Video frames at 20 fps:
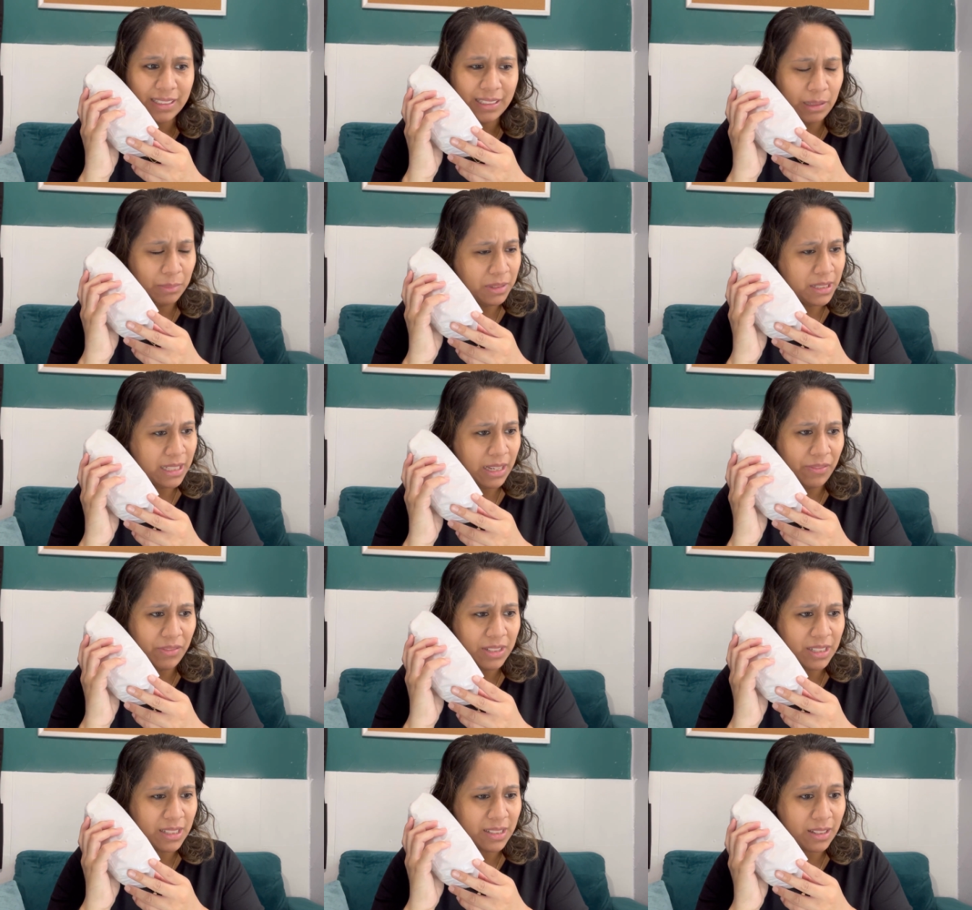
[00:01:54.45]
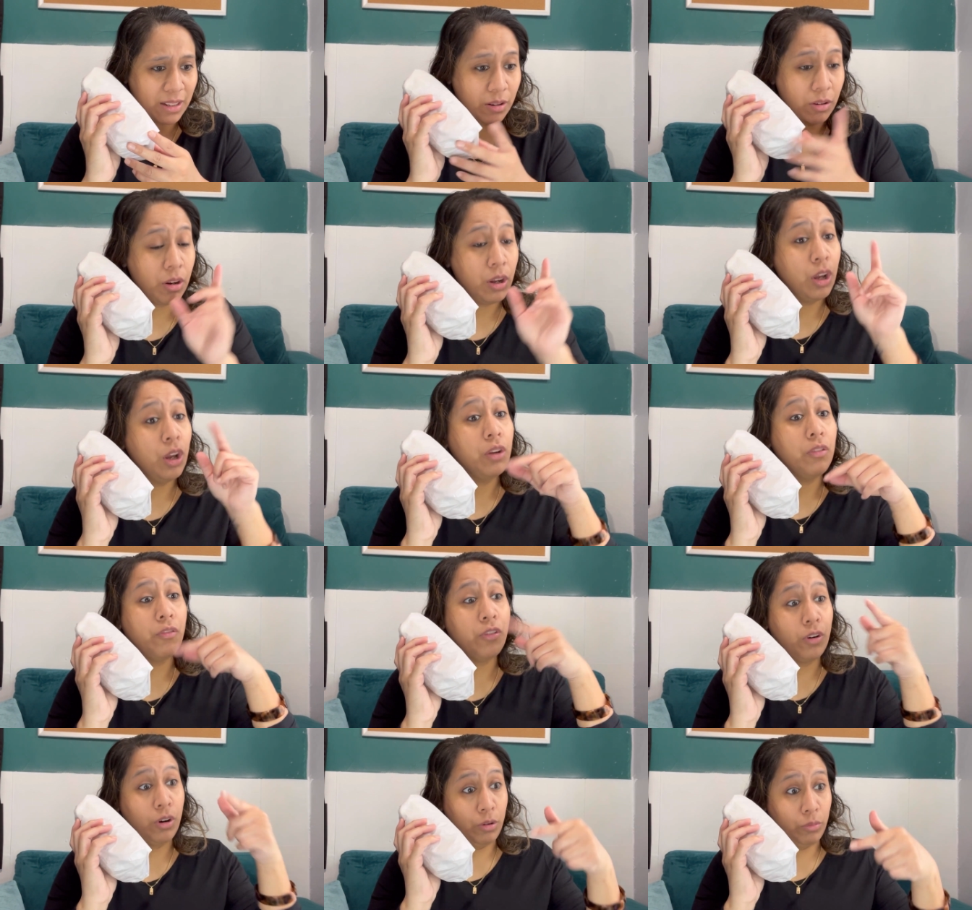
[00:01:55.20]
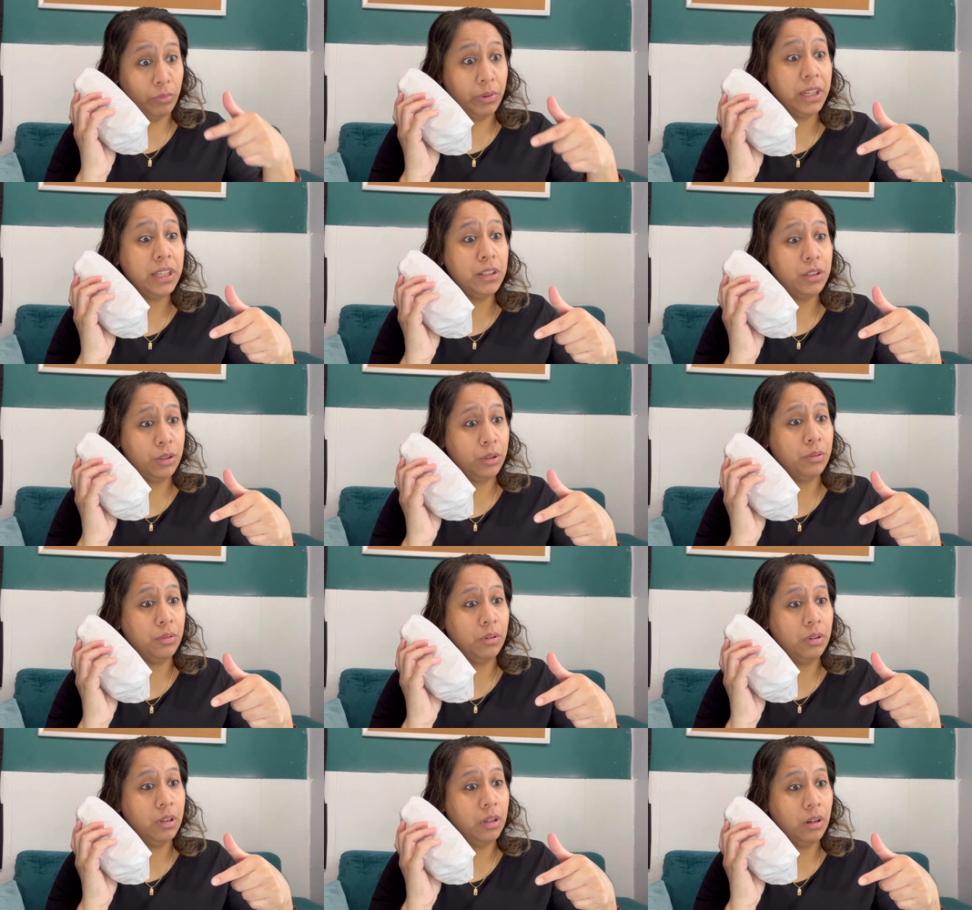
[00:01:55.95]
Come to San Francisco for a
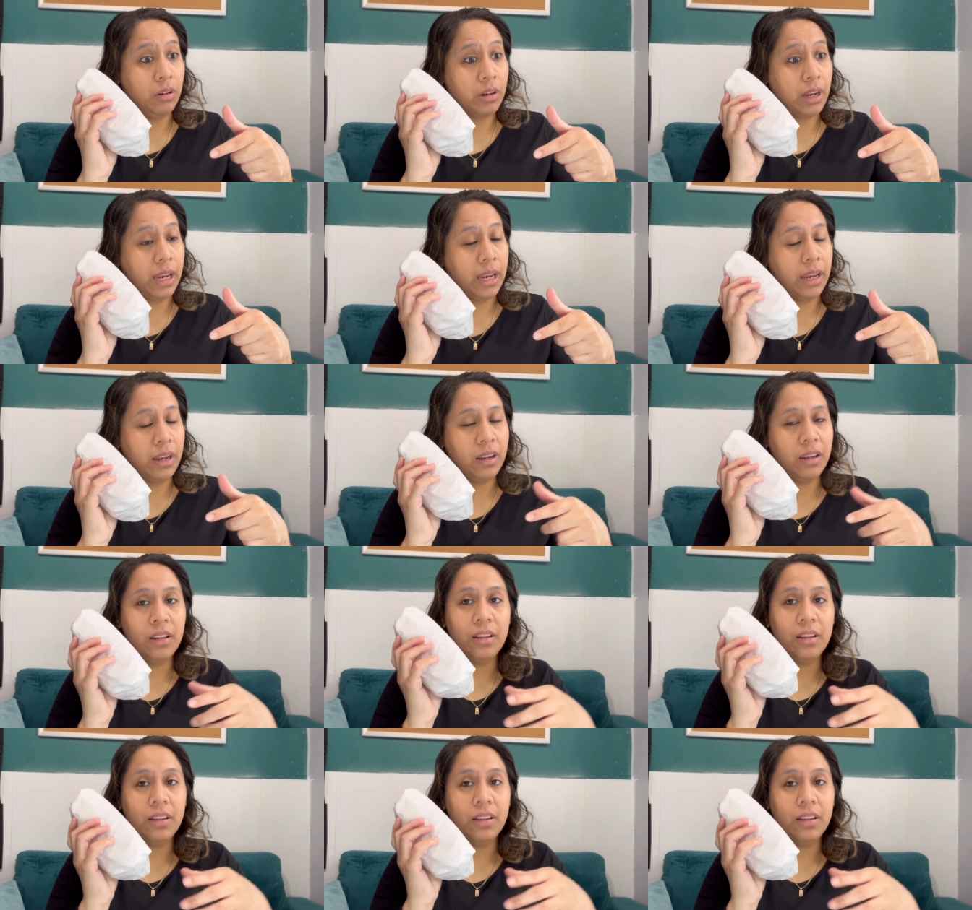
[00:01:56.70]
redo, okay?